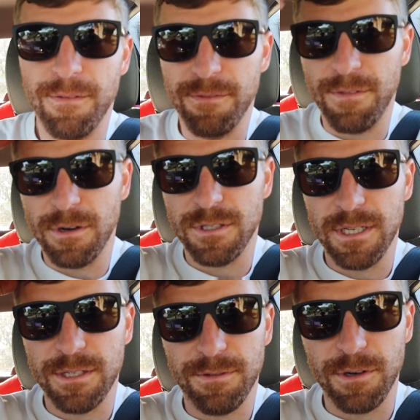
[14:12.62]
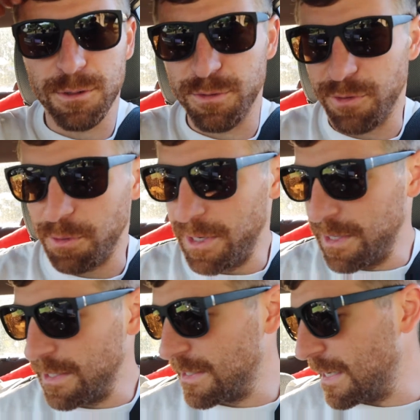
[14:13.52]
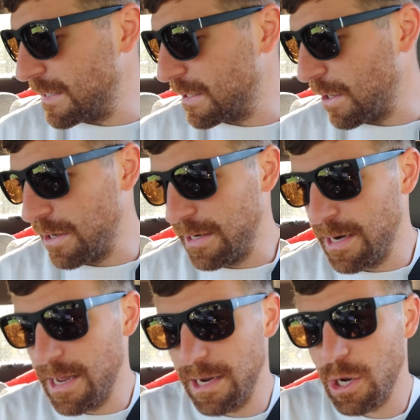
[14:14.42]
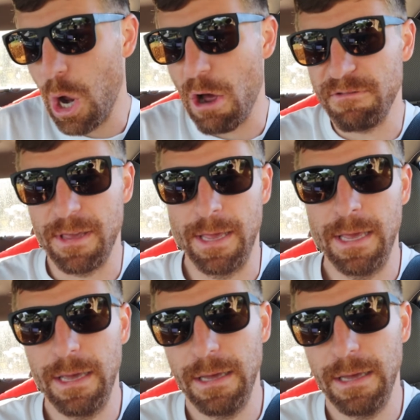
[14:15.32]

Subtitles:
First things first, before we get this day started, coffee